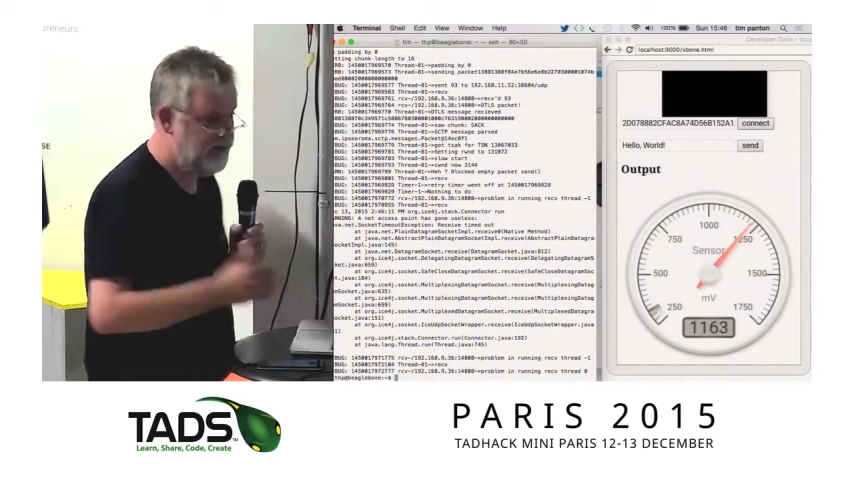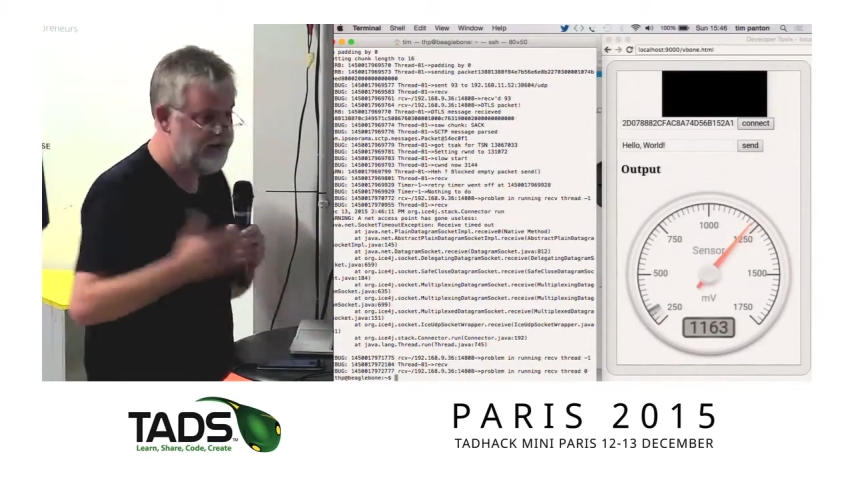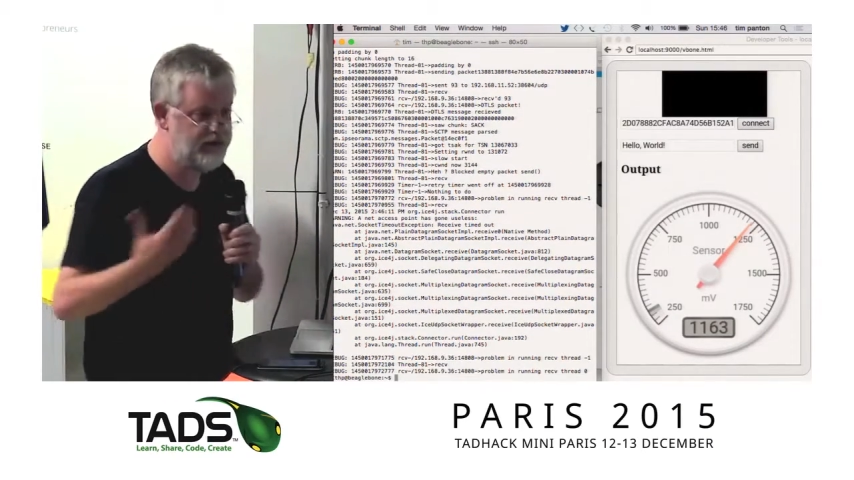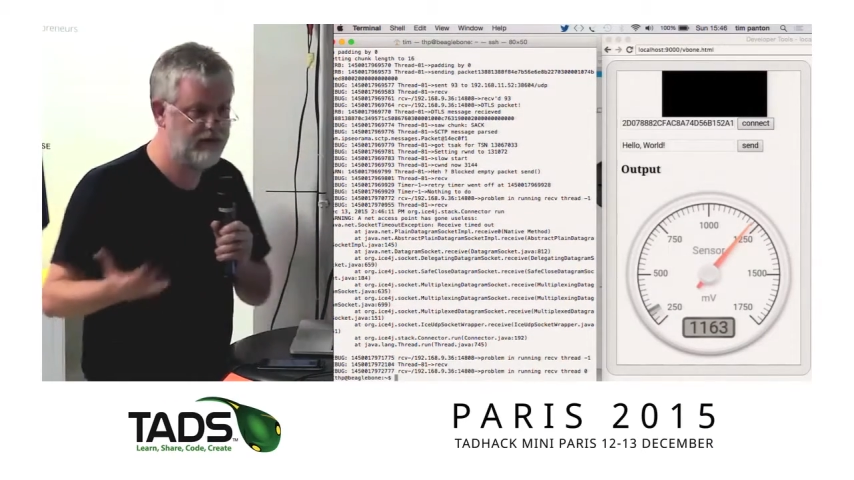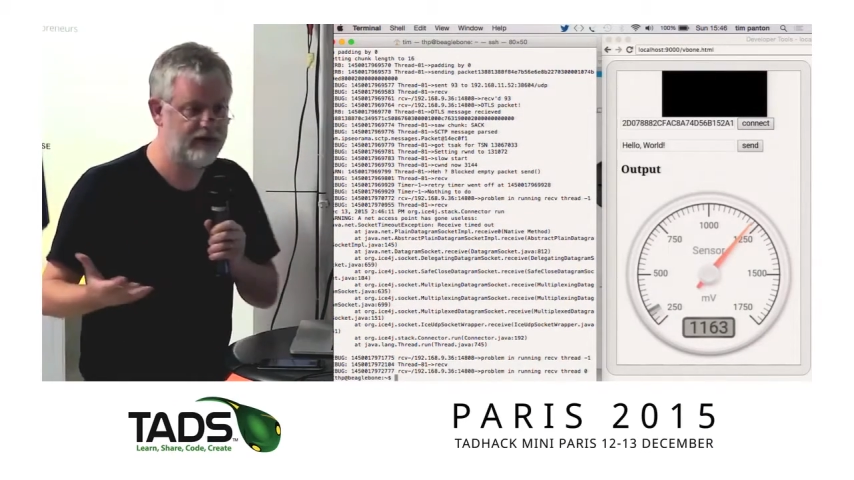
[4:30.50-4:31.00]

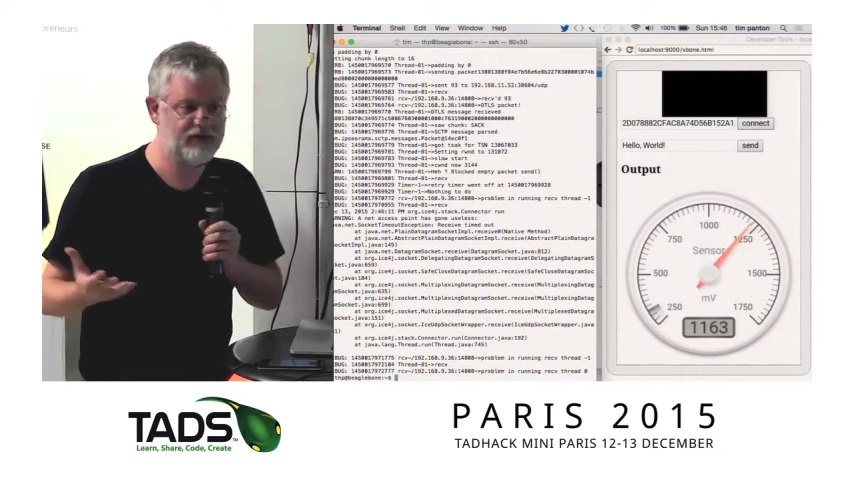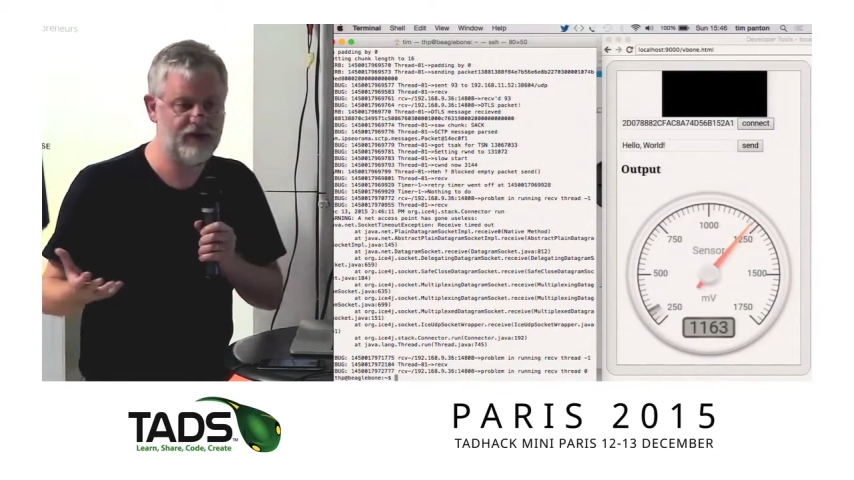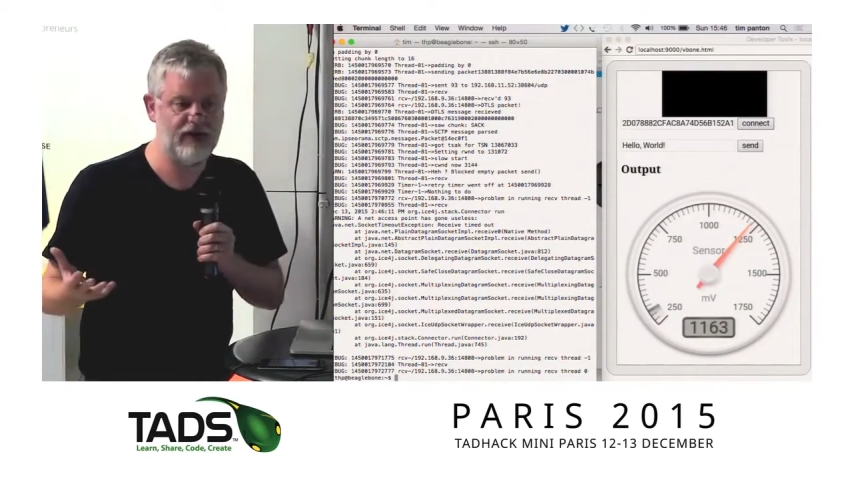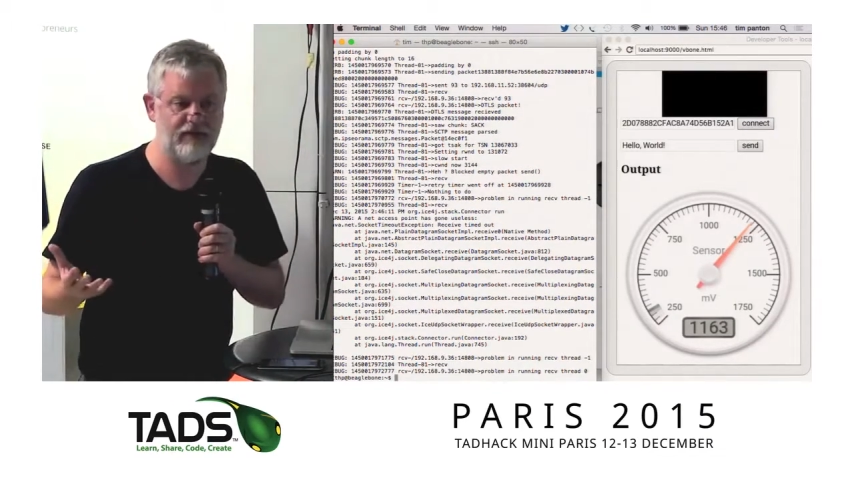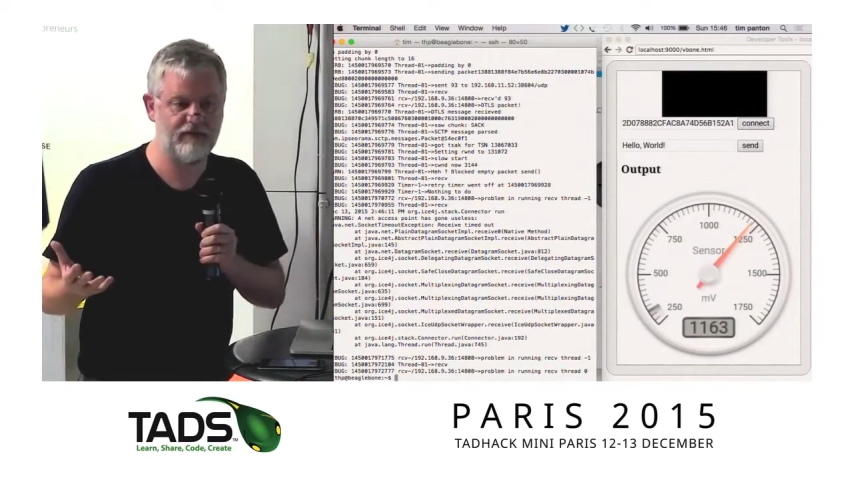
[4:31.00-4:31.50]
that you run a
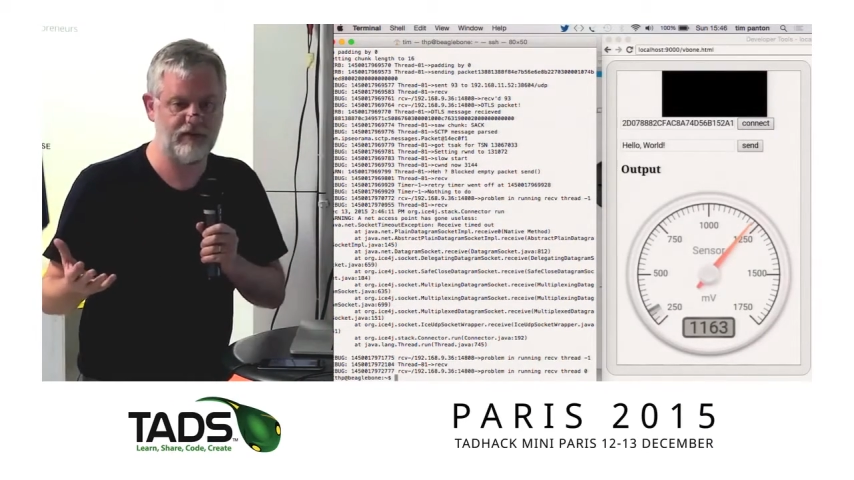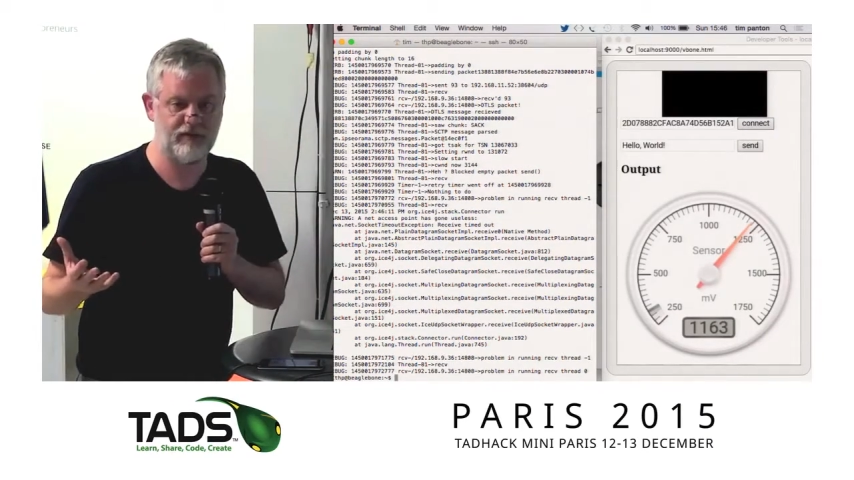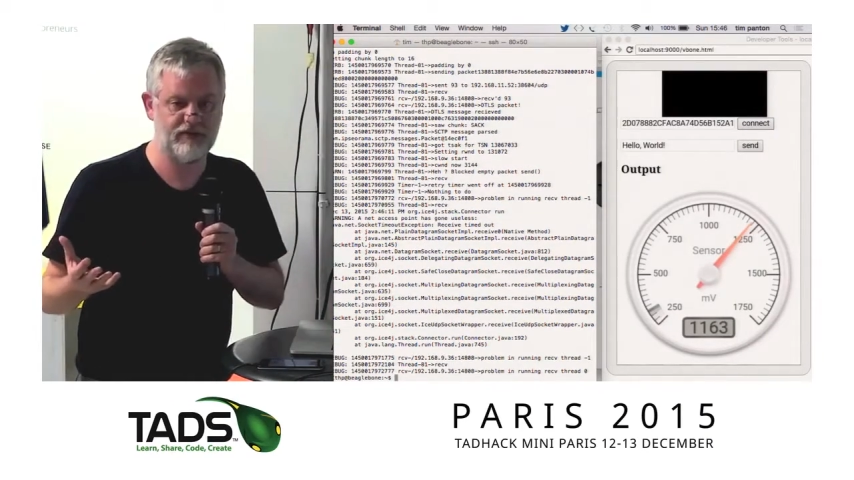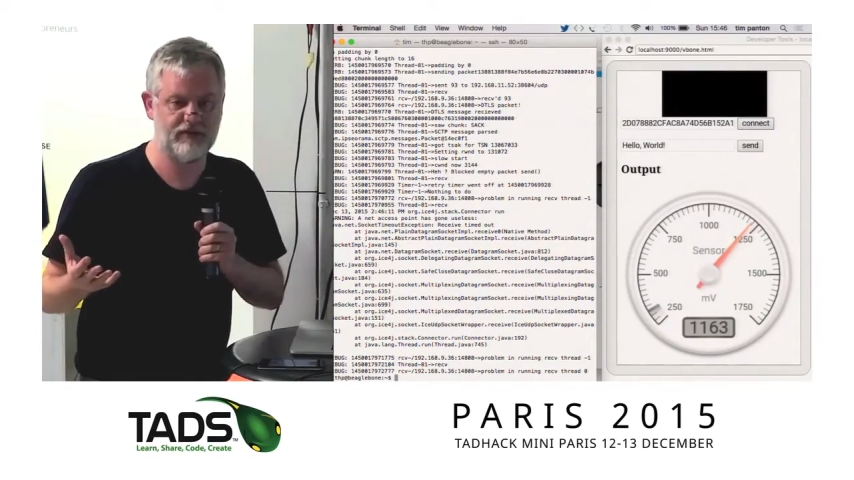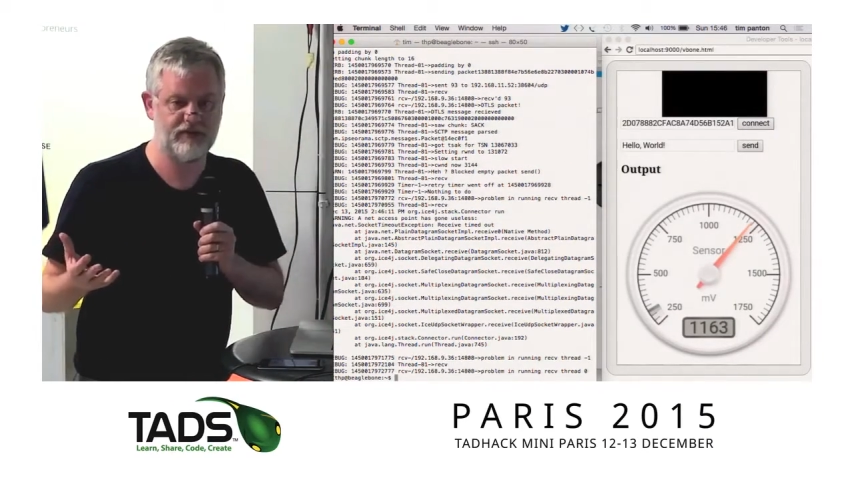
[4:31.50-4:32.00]
chain of
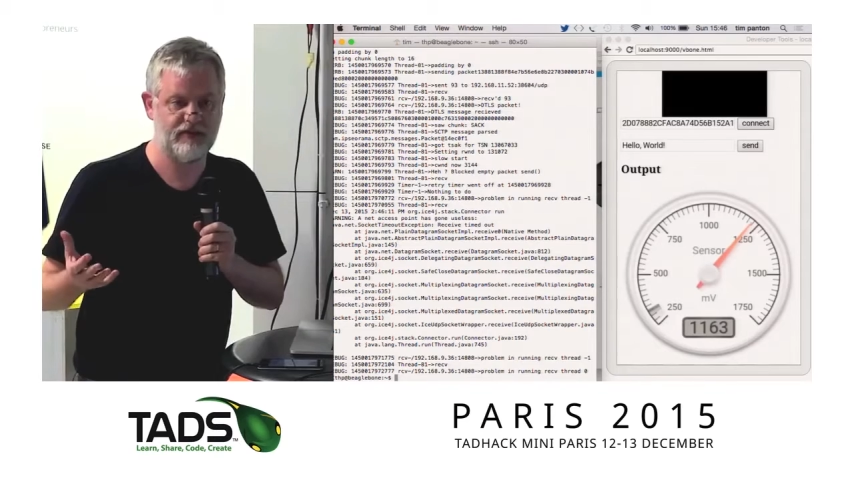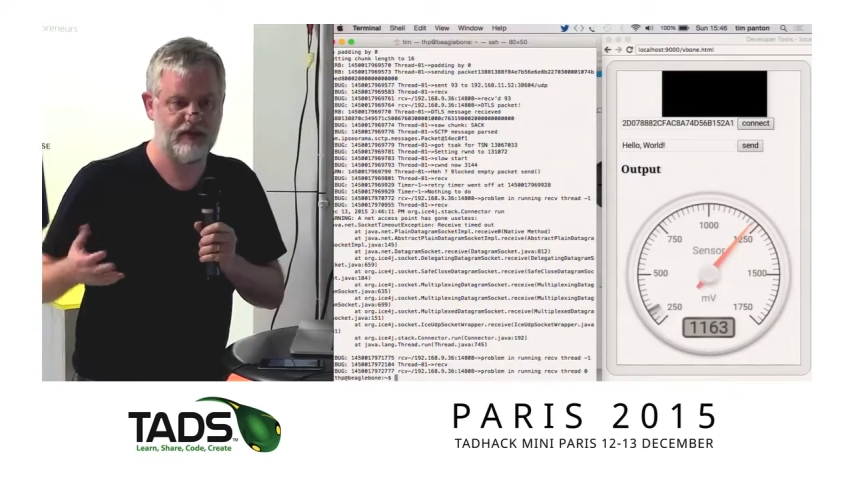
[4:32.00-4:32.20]
Numas,